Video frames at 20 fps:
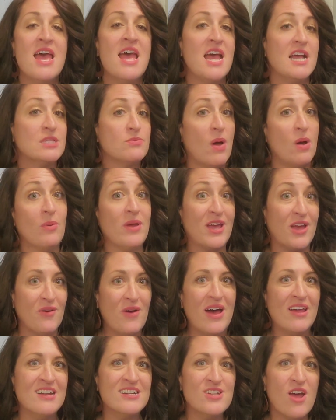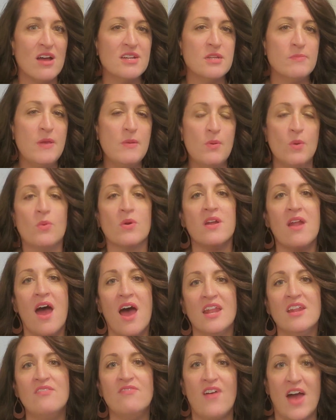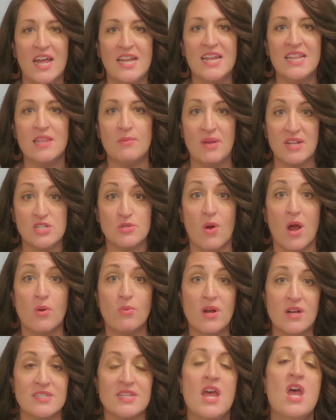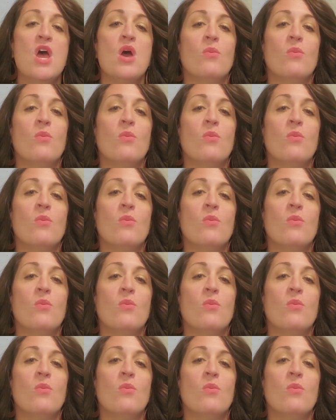is while we go out and talk to people, we're not inviting them into our world.